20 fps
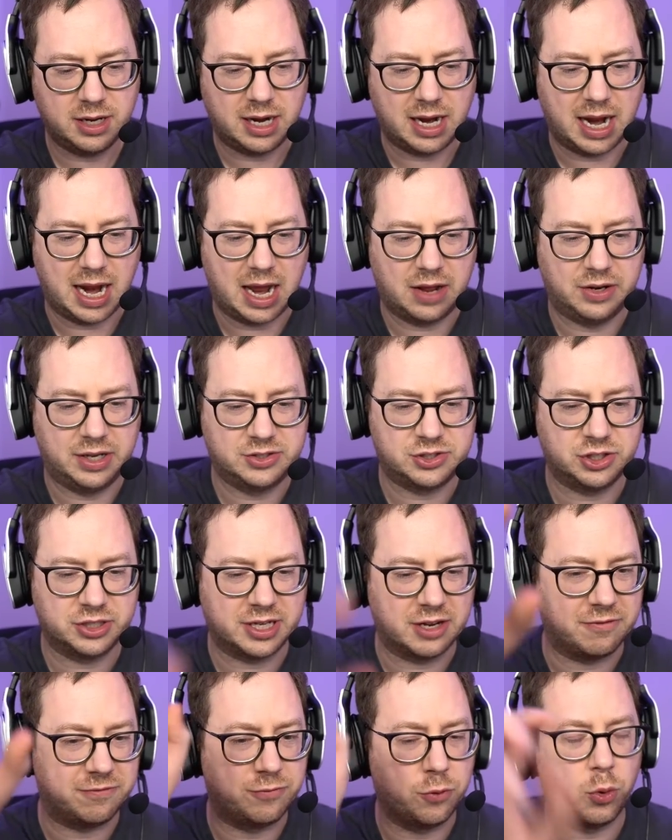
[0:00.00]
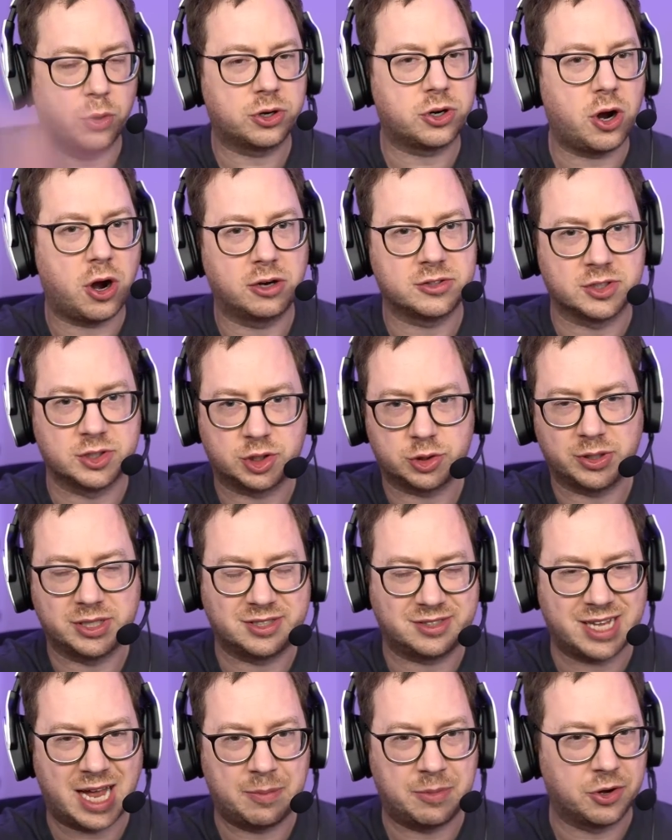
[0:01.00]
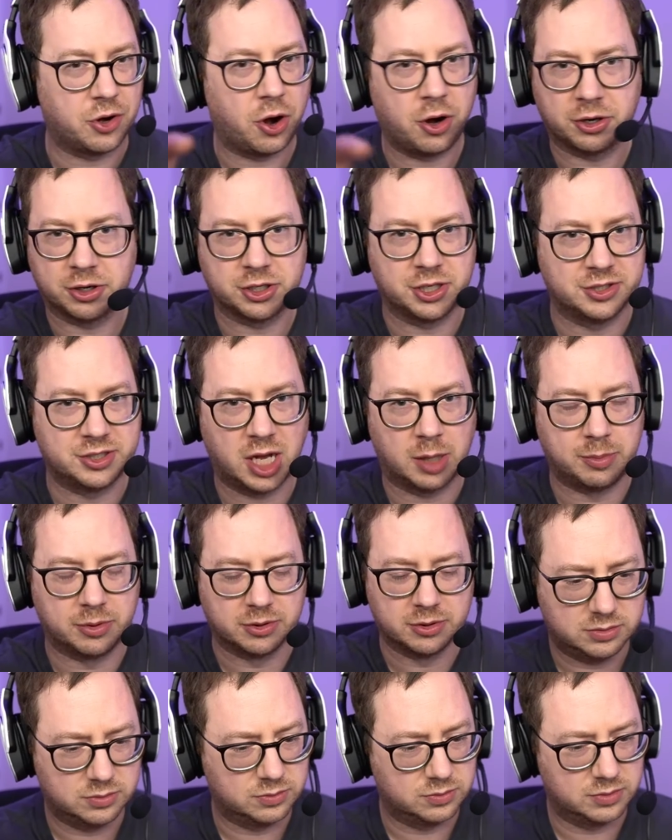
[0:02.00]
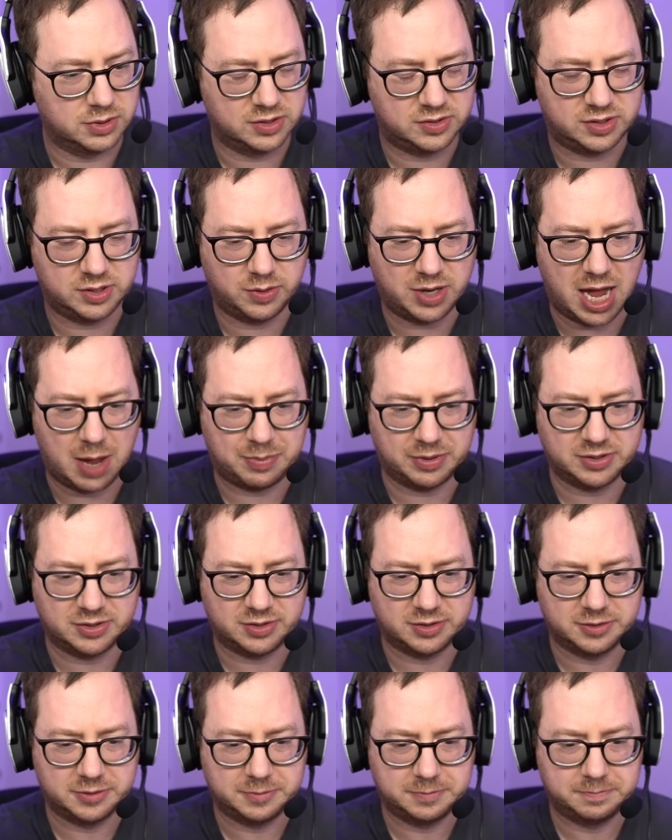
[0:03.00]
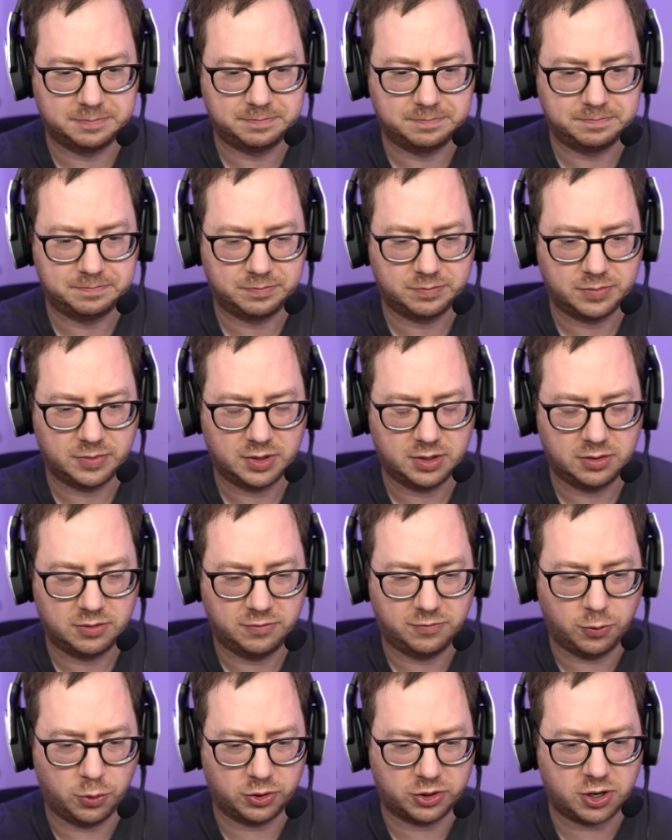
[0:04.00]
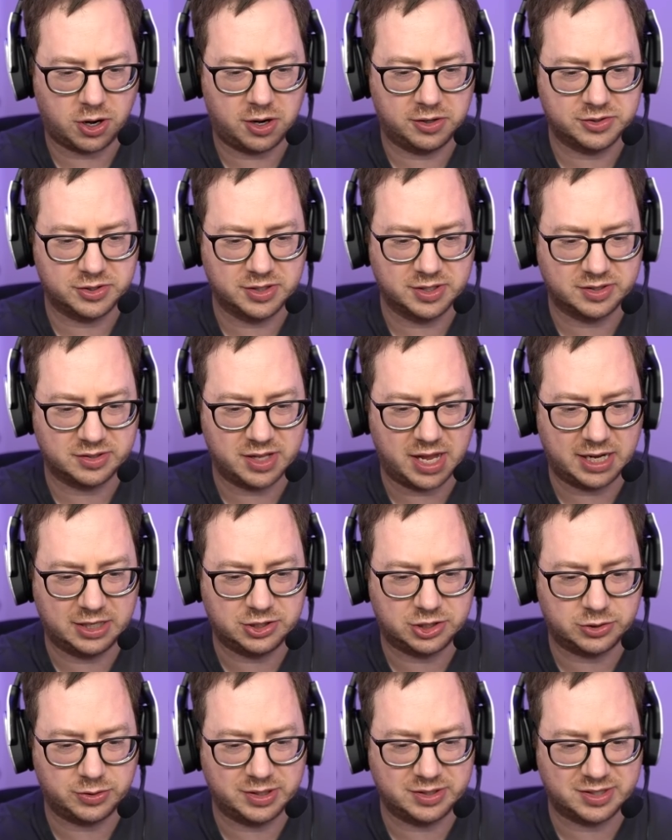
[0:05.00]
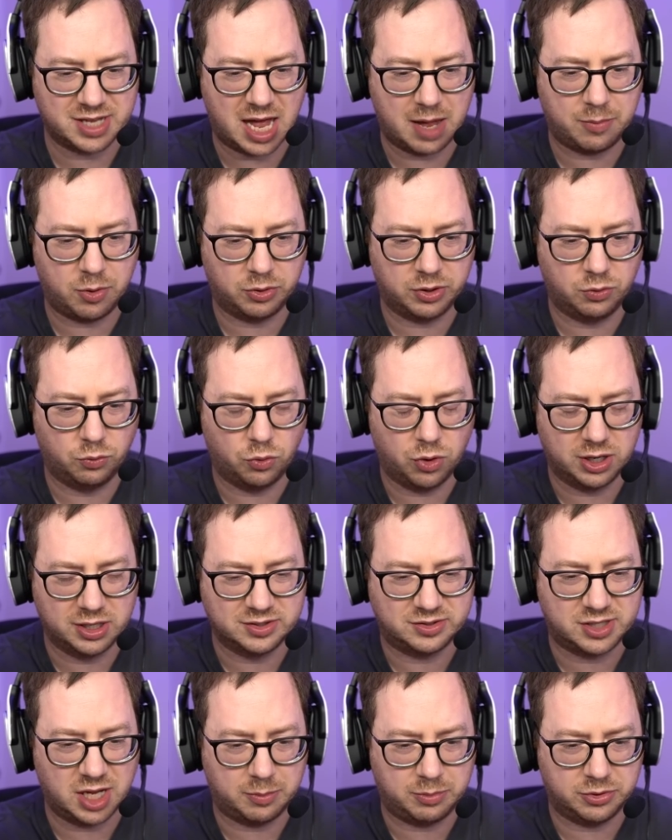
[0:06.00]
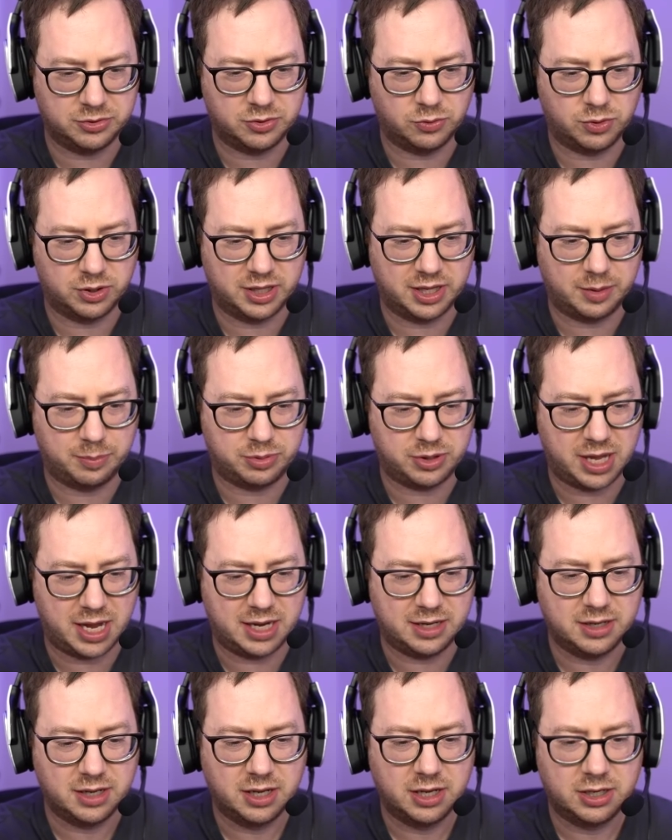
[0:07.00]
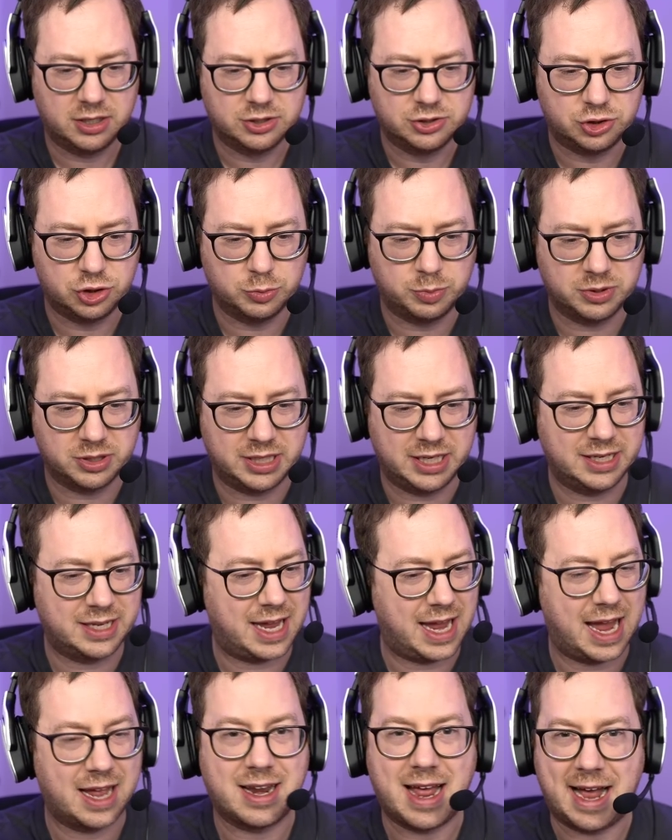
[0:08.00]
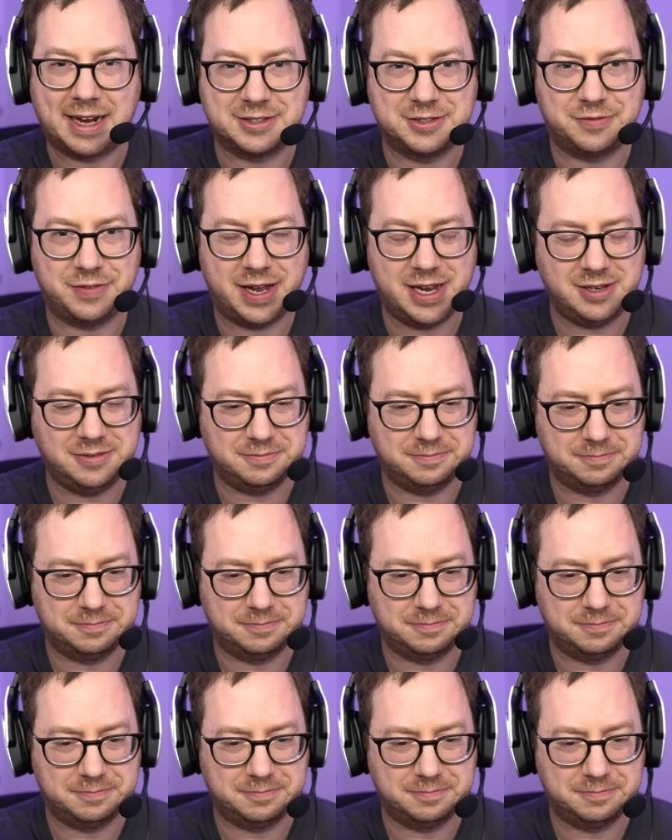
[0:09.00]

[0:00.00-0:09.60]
and he's gonna get four cards in Shuri's lab that aren't gonna double. Let's see what happens. Four cards in this lane, Shuri's lab, only one is doubled, the one that he played. Jubilee can't activate.